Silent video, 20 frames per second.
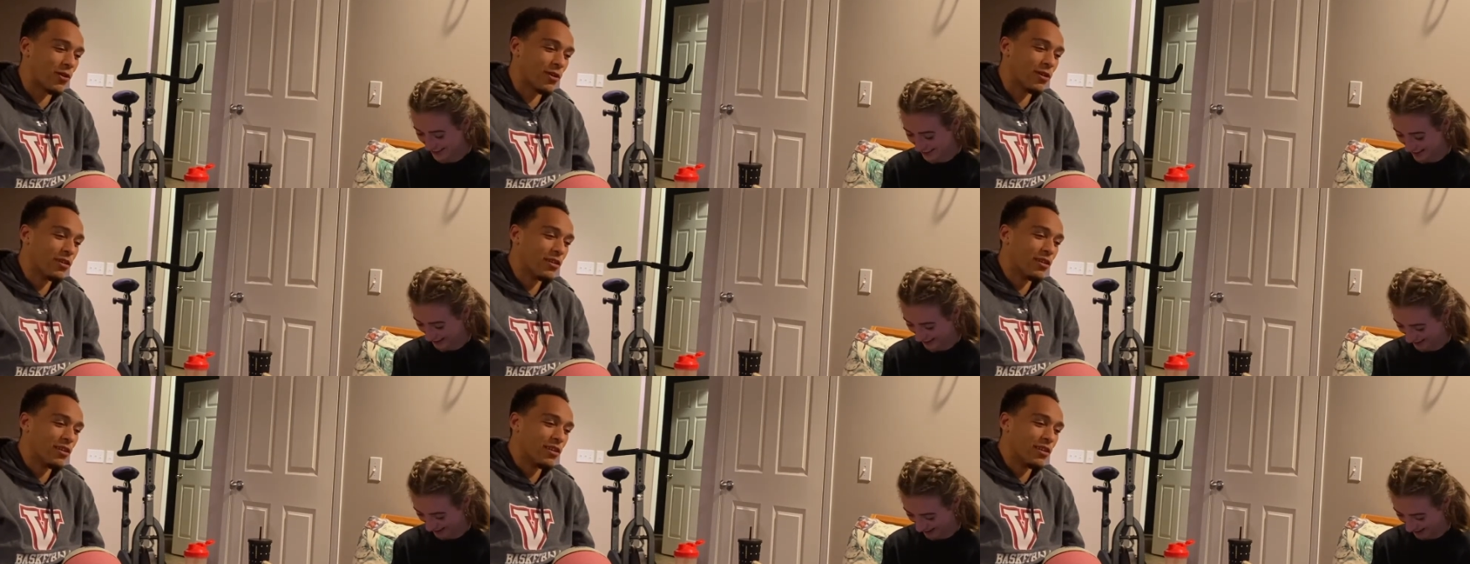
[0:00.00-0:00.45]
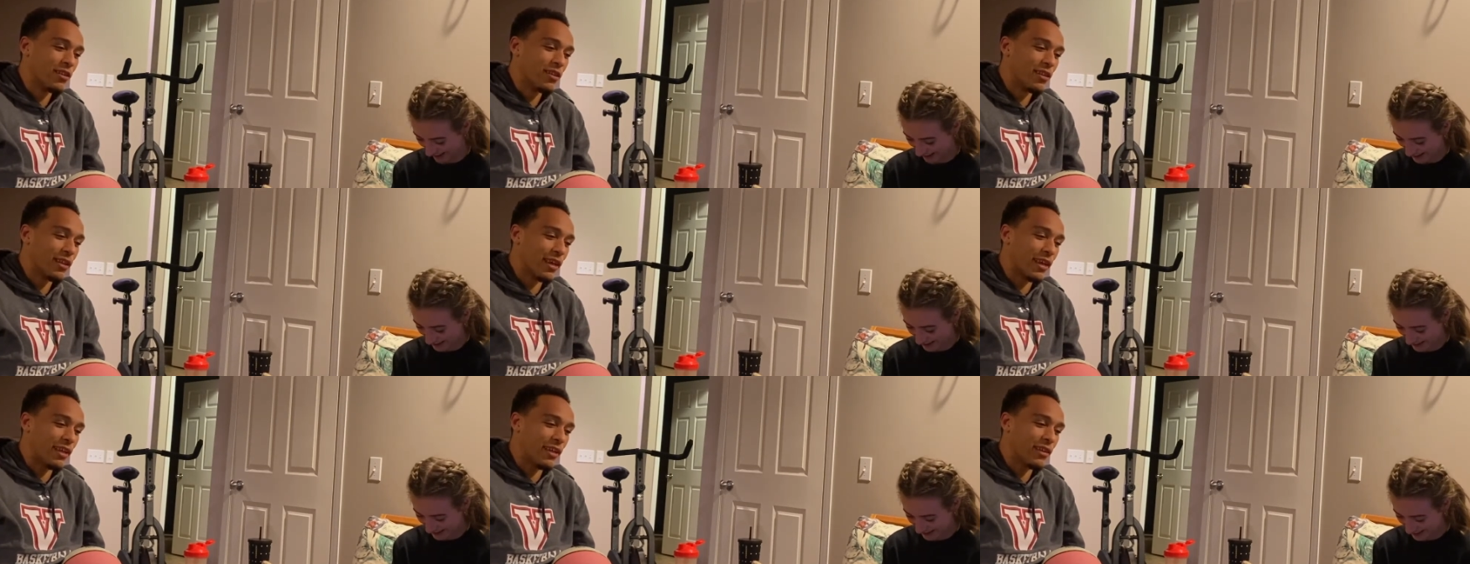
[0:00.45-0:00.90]
Speaker 1: Yeah.
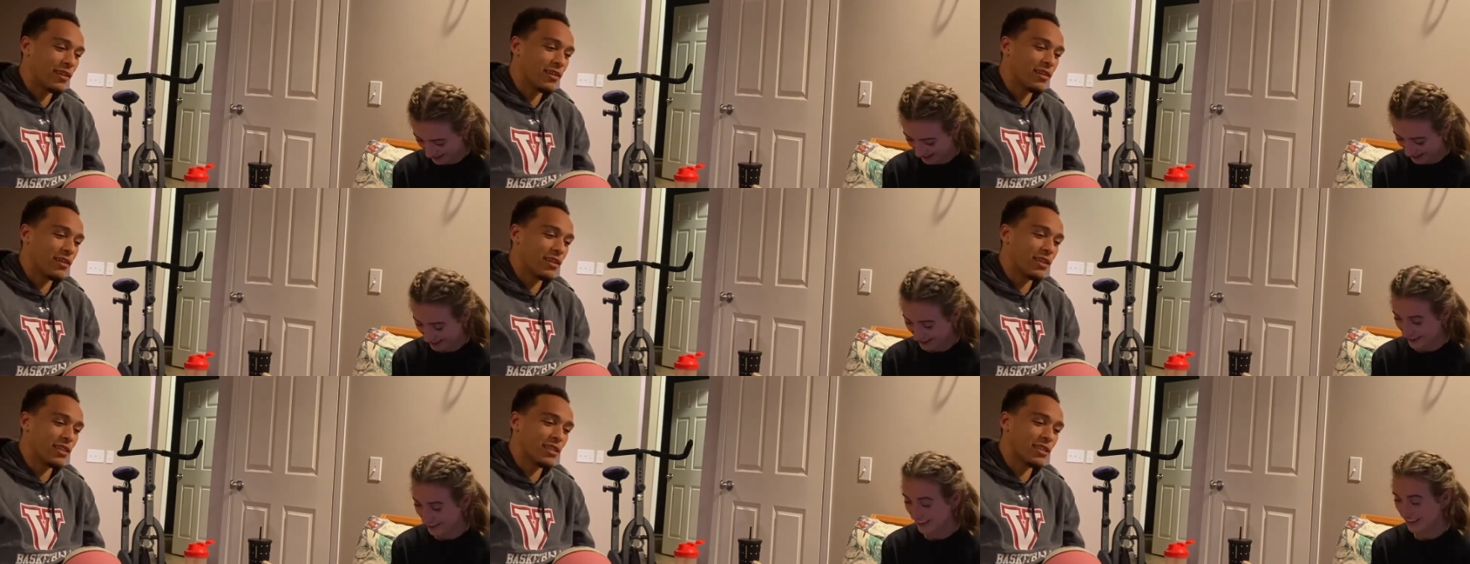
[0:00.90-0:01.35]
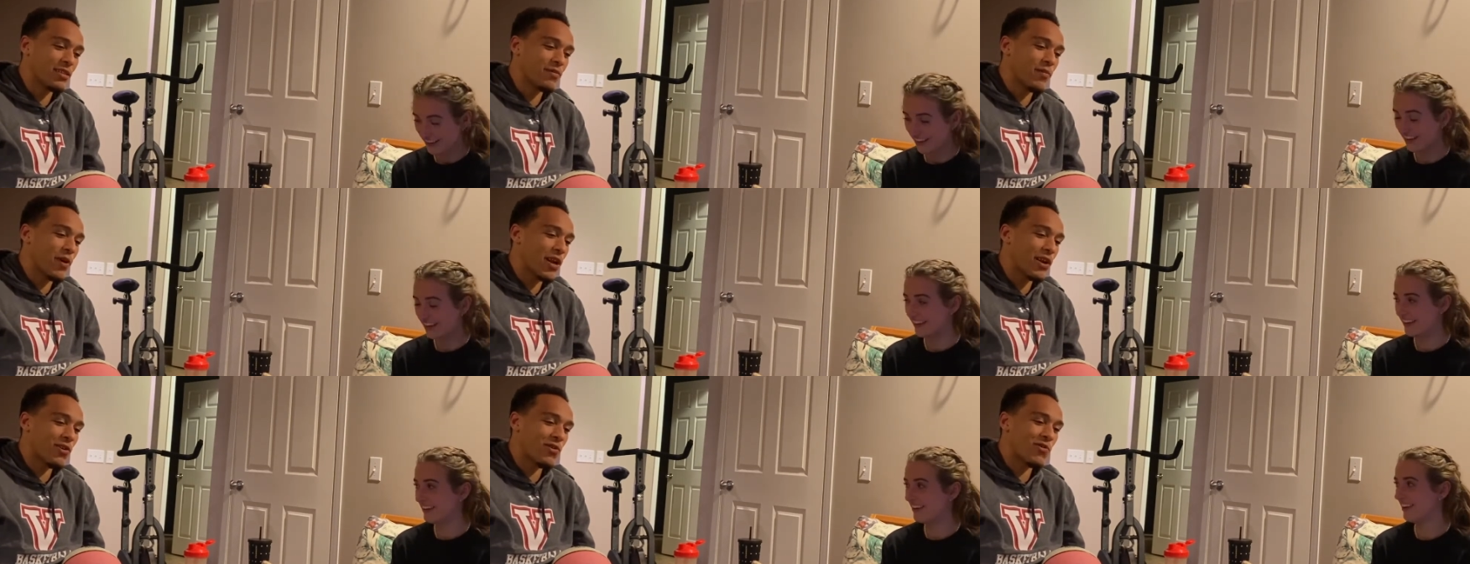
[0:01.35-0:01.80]
Like it doesn't
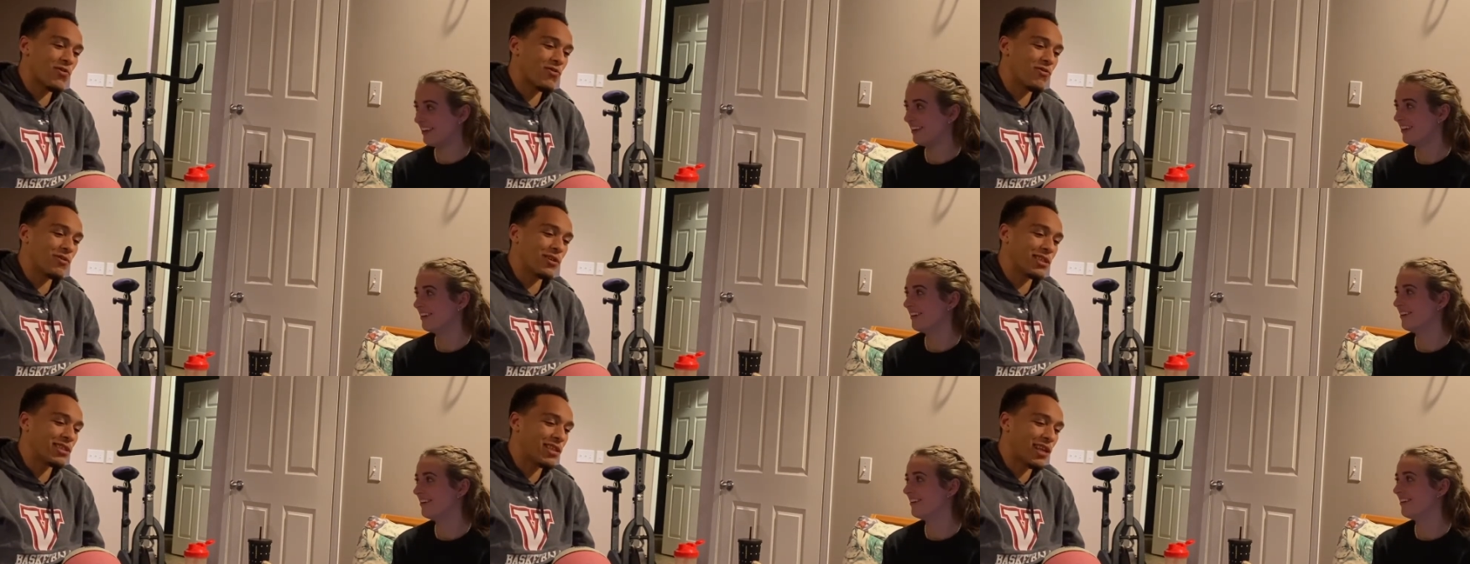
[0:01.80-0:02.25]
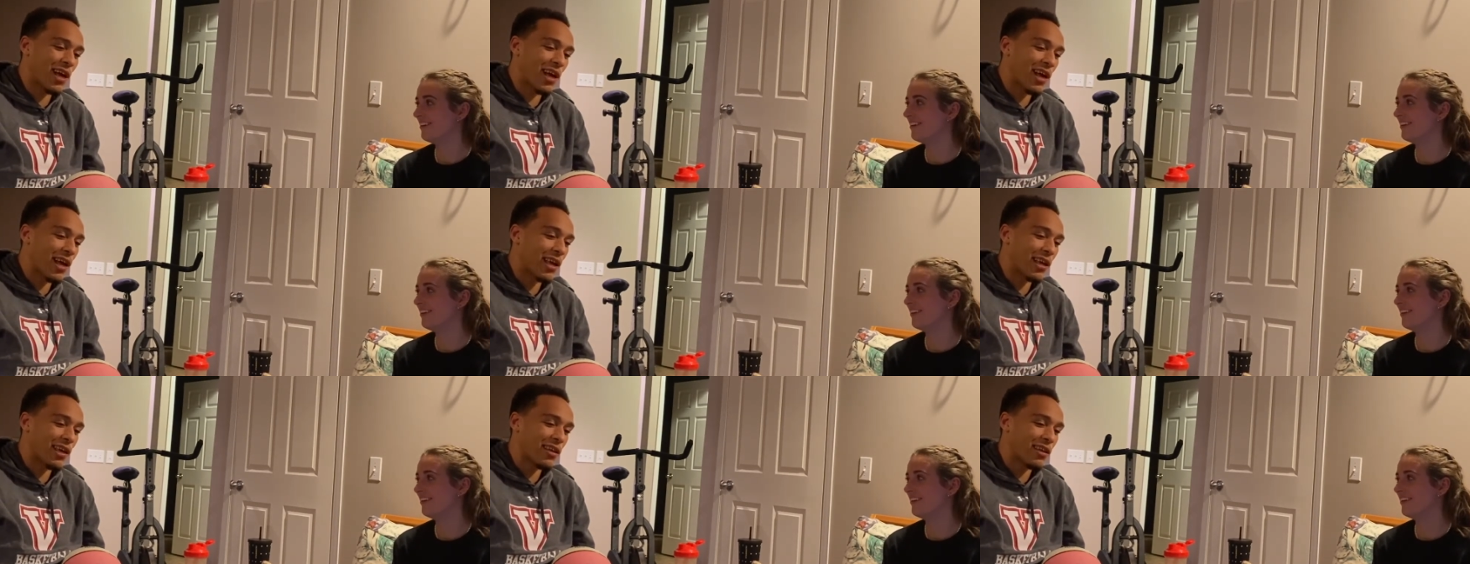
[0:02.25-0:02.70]
matter who is
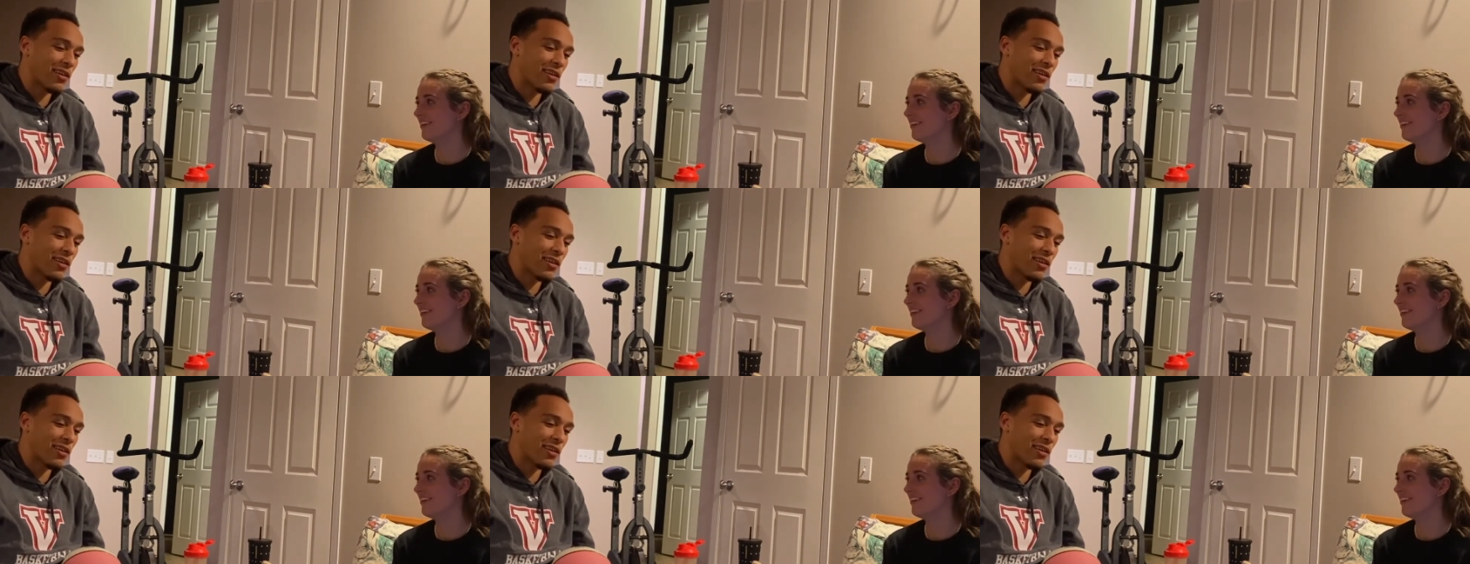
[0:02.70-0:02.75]
dying.